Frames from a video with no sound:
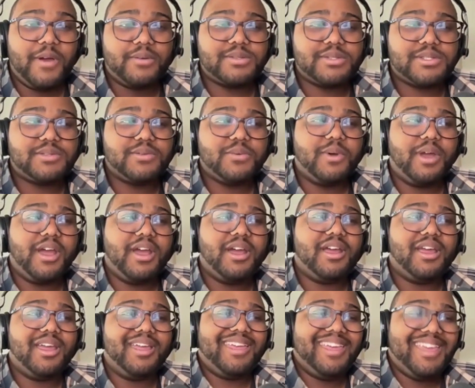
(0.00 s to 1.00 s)

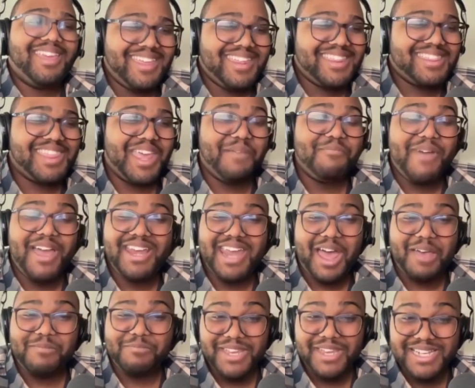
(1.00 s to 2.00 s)
where they might
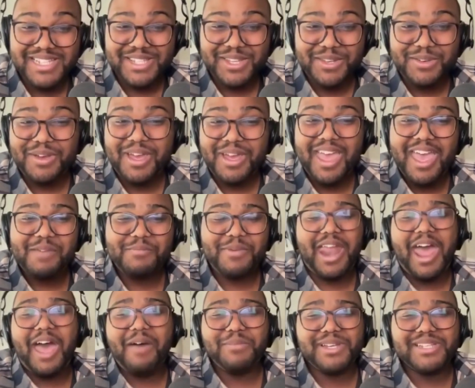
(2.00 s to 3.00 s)
not mean to,
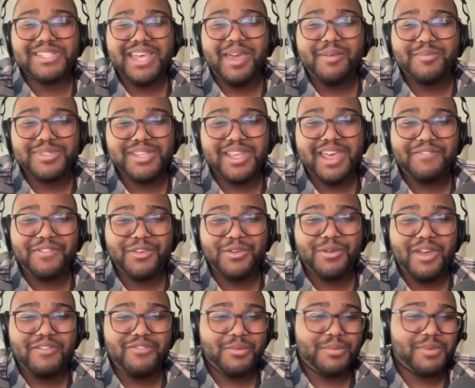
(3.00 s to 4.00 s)
but how many times have
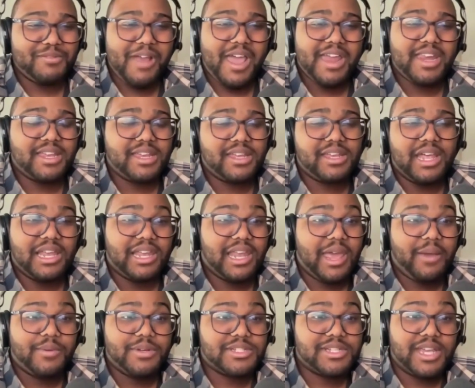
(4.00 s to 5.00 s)
you ever been writing a
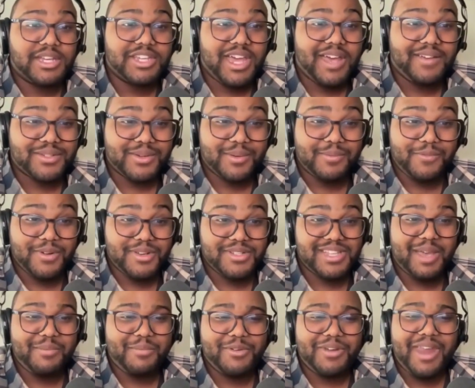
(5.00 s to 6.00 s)
language like JavaScript, for
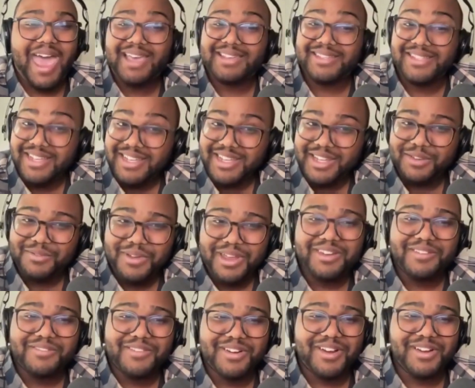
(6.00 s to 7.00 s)
example, and accidentally
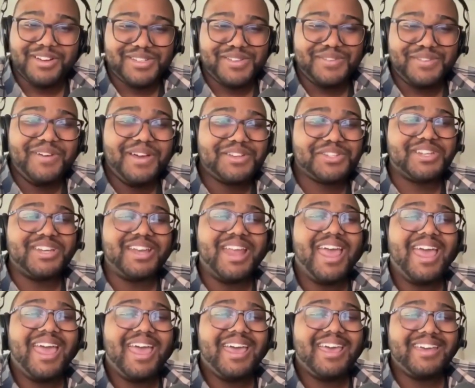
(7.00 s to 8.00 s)
written a recursive function,
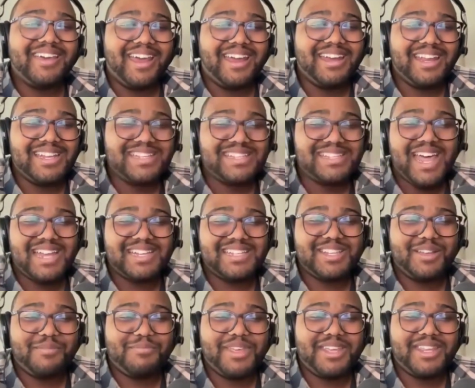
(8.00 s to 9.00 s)
right? It's not
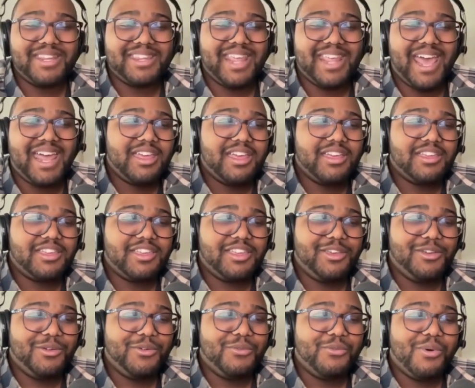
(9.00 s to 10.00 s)
something that
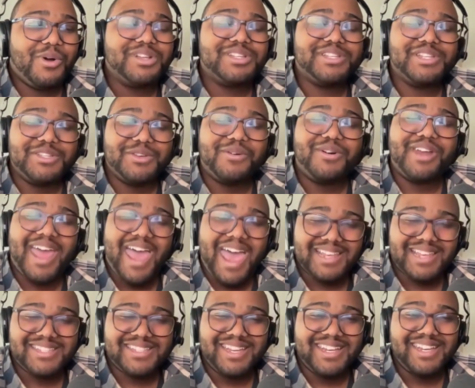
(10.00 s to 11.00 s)
you want to do on
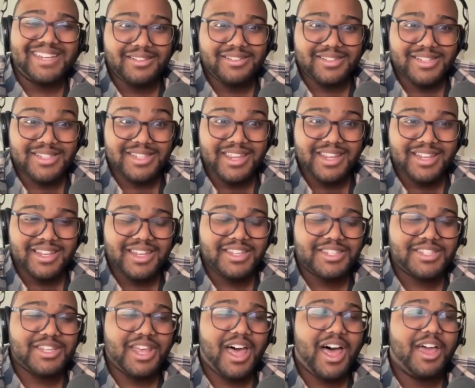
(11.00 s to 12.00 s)
accident, to say the
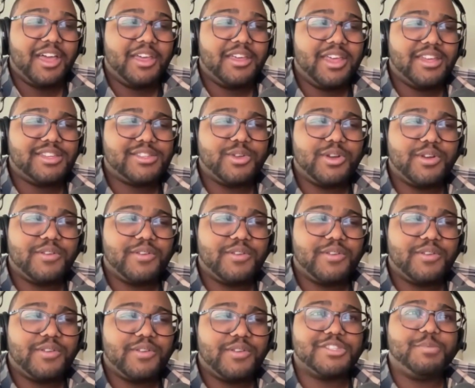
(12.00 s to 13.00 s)
least. It's sort of
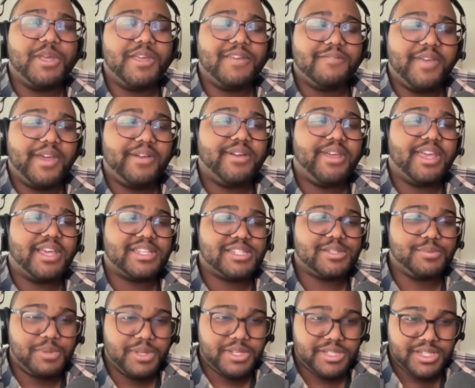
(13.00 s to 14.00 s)
just being very
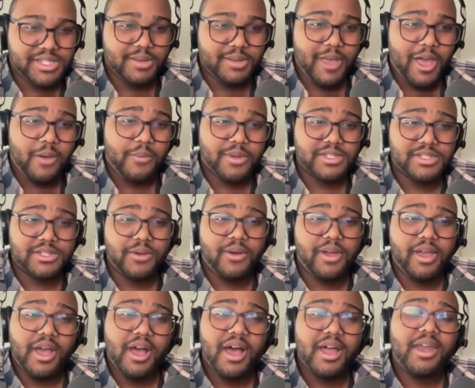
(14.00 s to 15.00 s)
explicit about what's
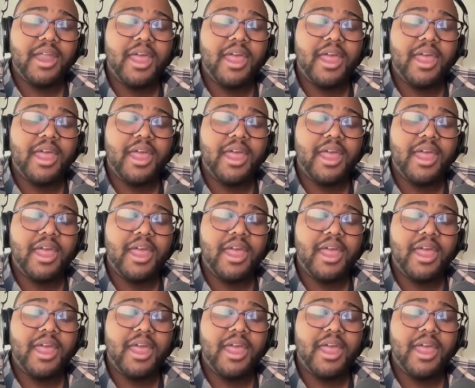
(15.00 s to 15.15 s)
going on,